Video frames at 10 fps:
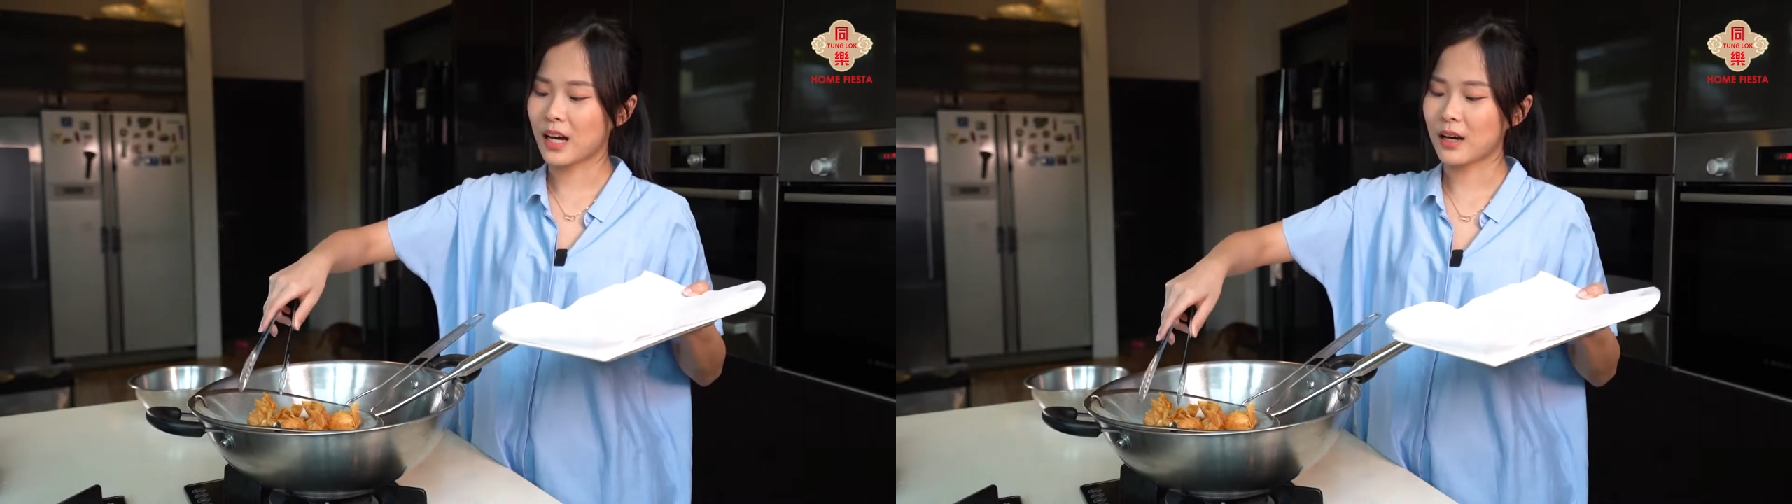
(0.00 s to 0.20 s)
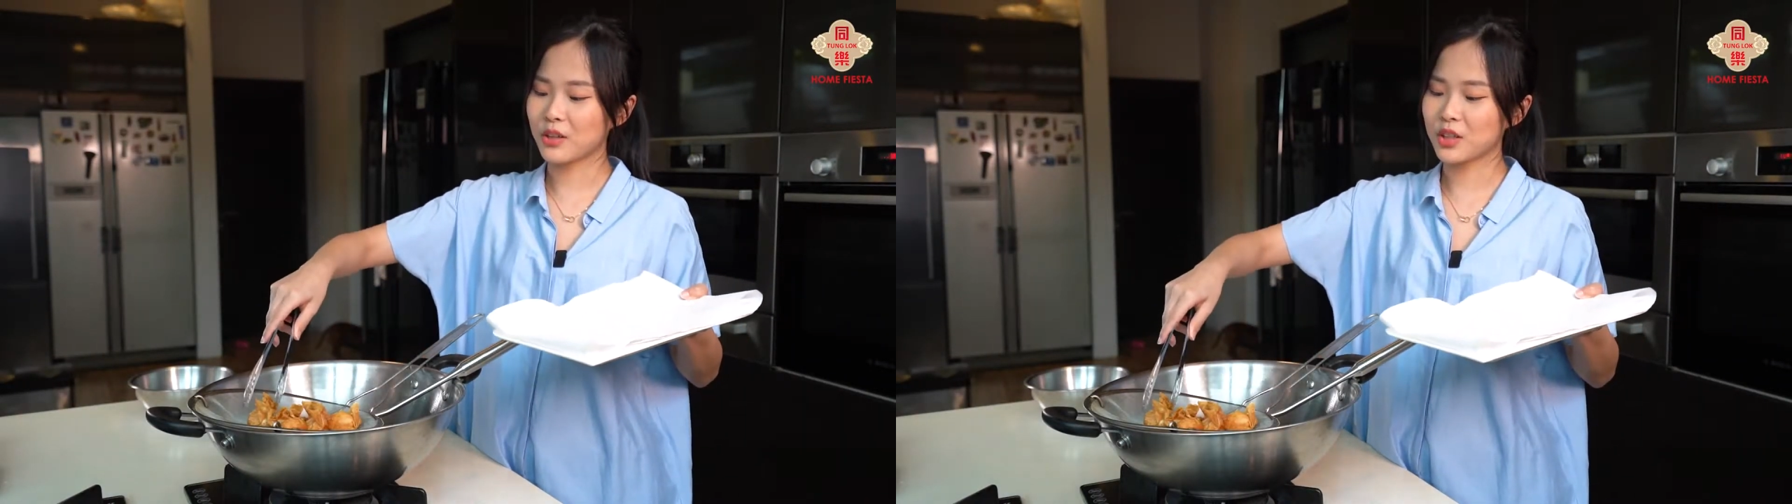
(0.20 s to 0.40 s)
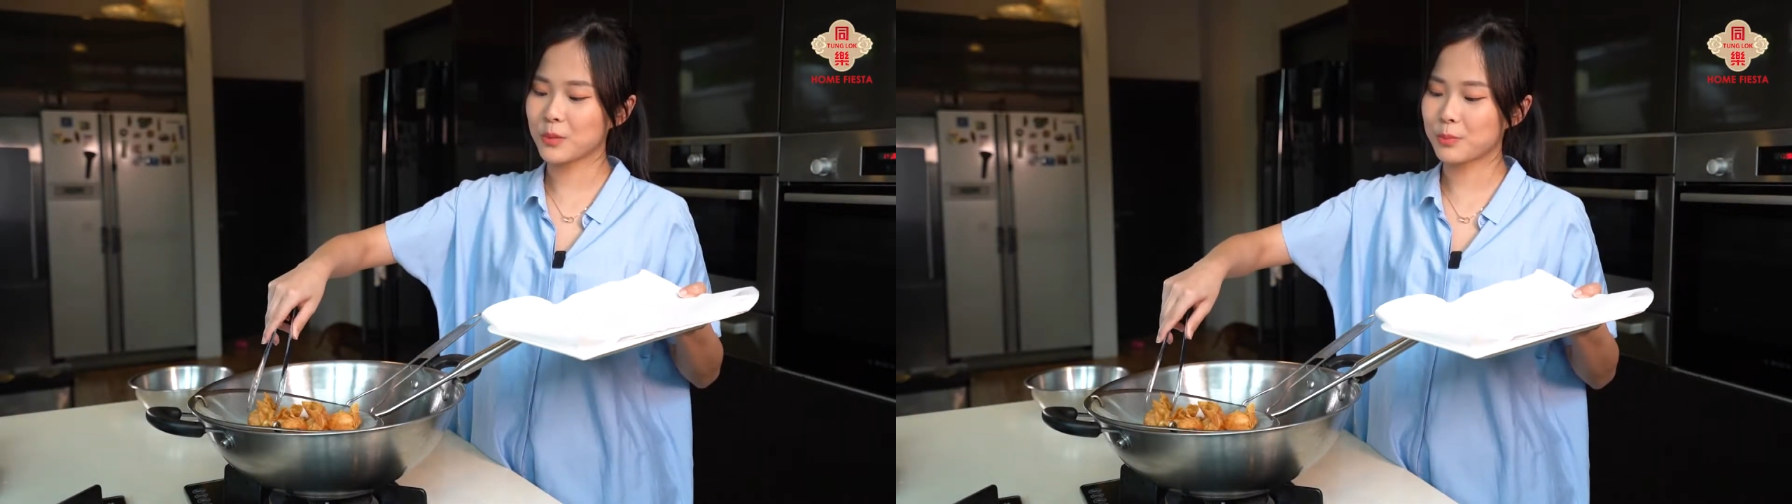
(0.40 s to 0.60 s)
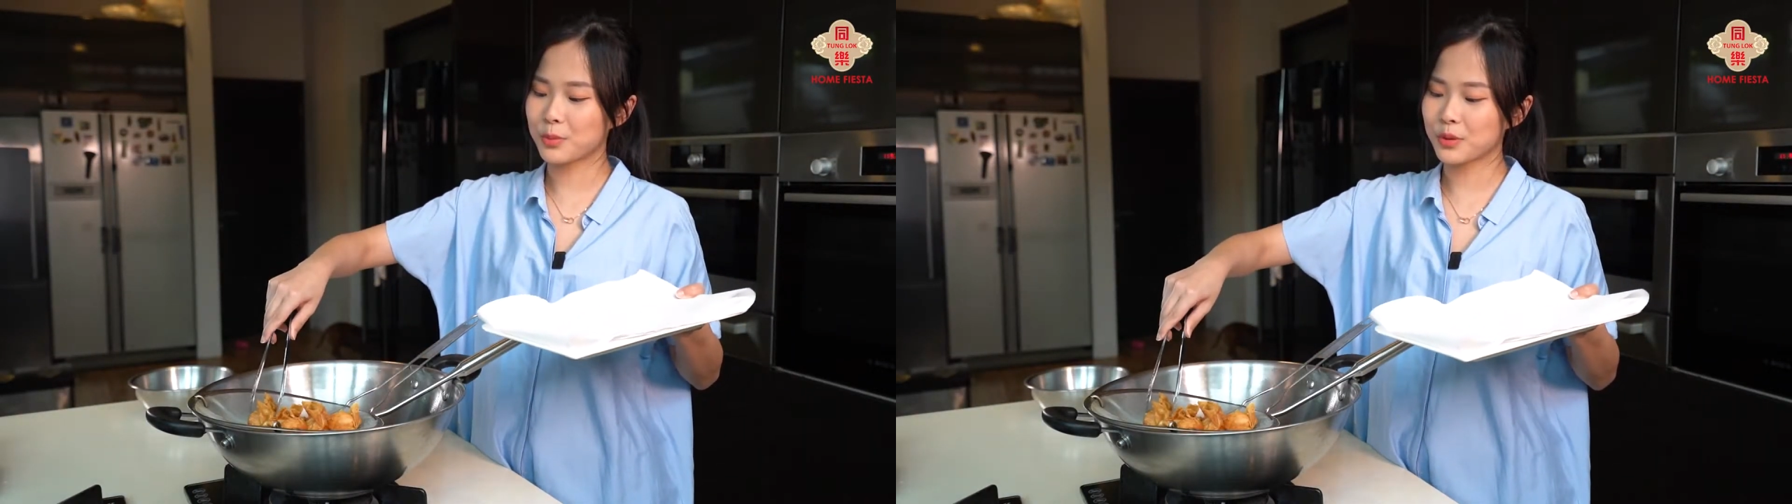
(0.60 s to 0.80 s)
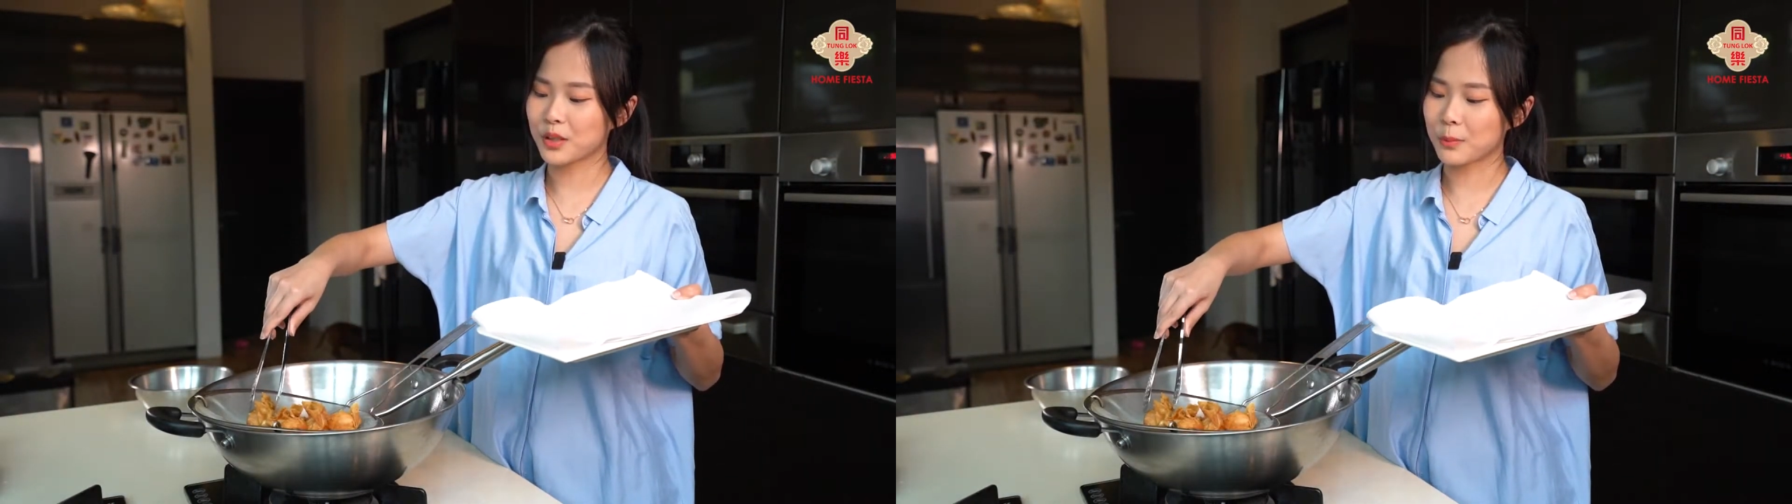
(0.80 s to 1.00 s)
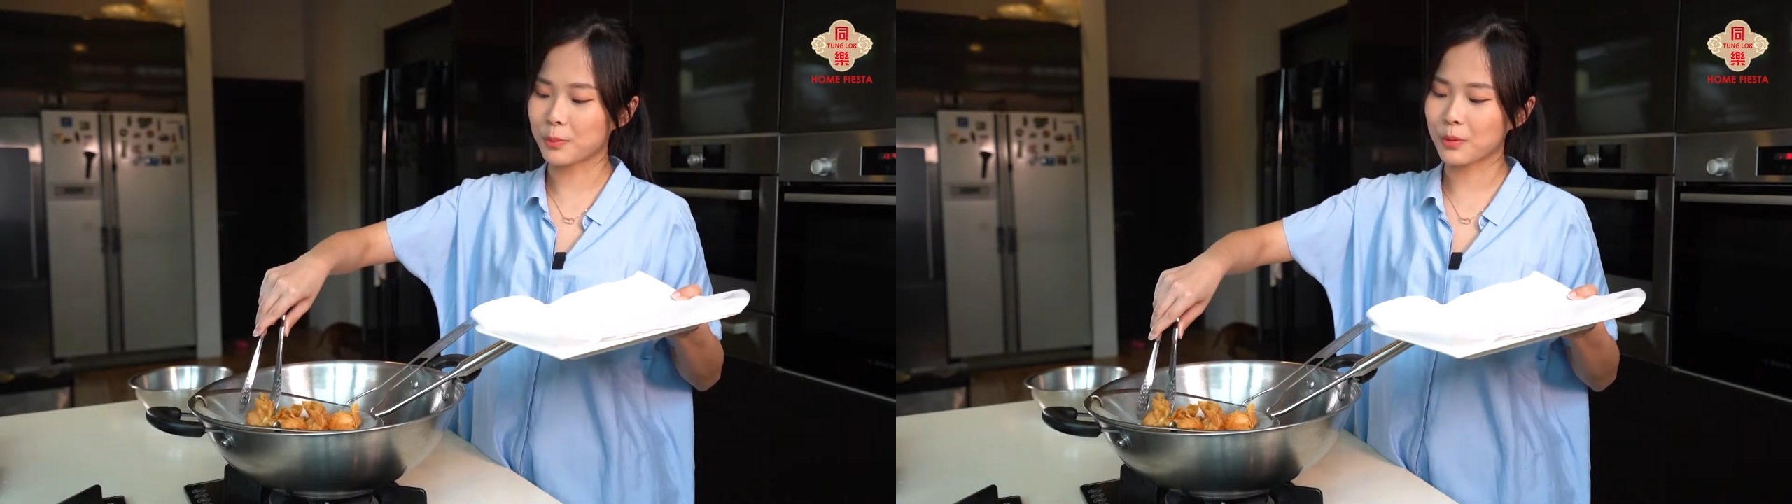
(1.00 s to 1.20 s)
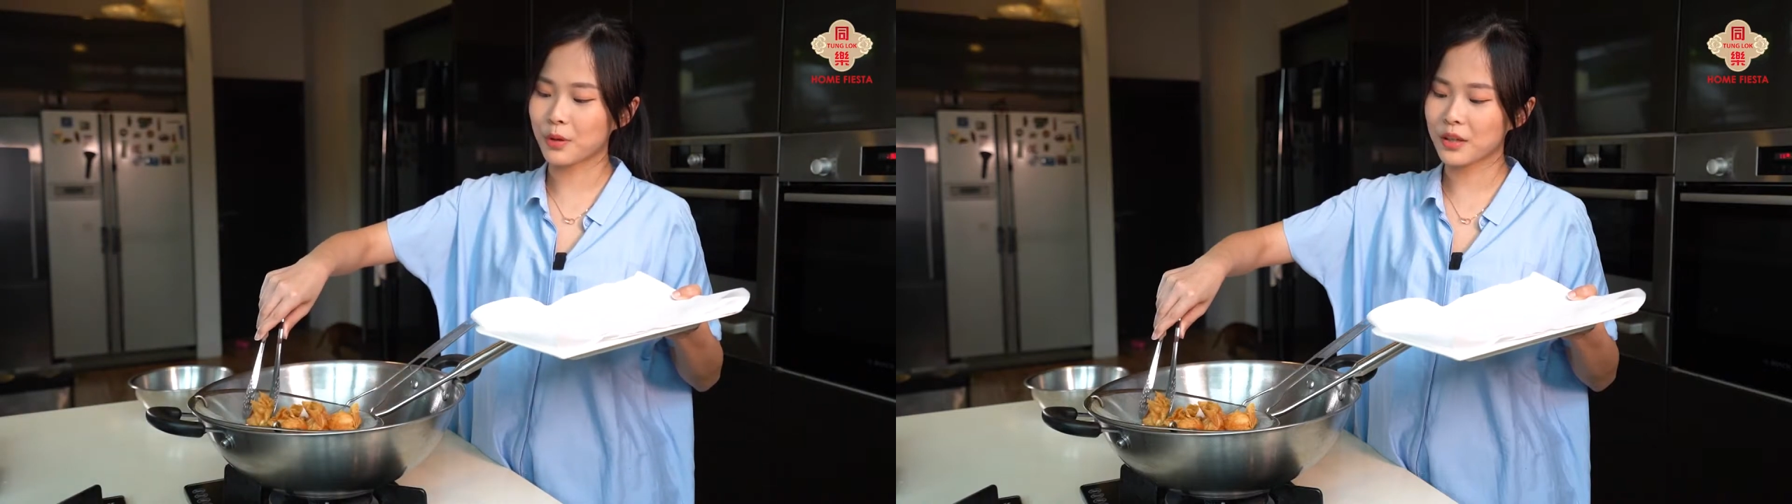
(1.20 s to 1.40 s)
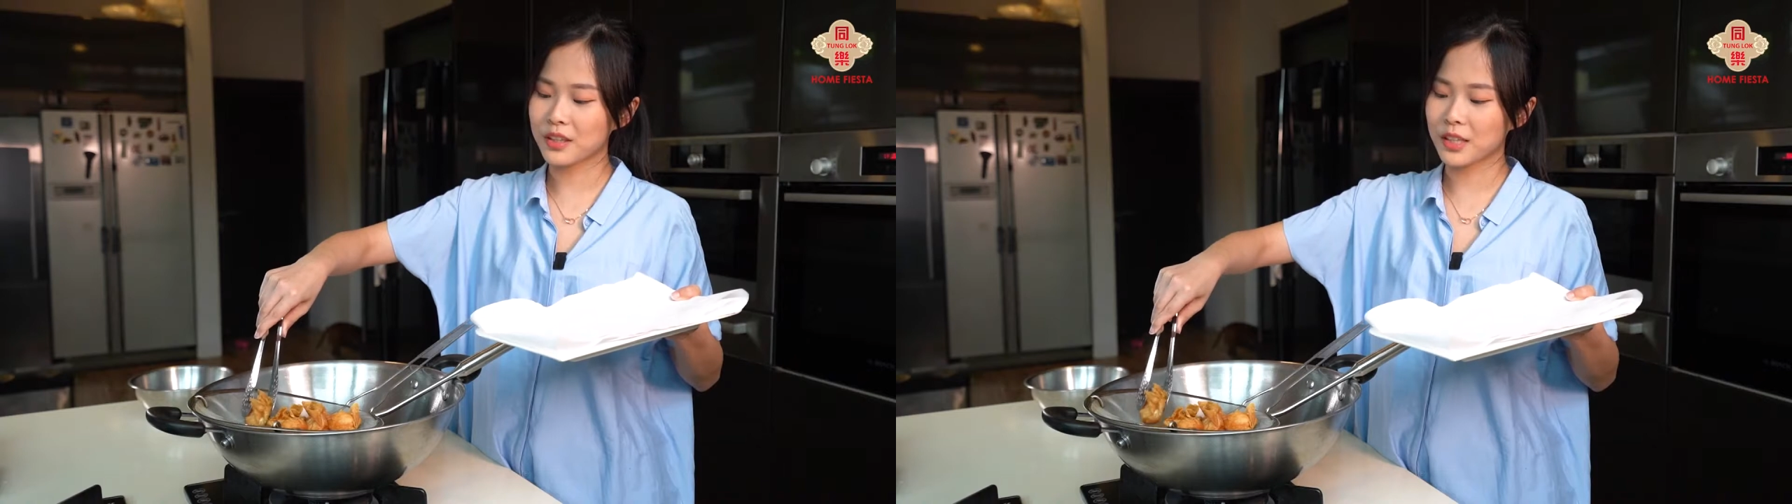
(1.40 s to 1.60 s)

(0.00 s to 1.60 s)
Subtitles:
I'm gonna put the prawn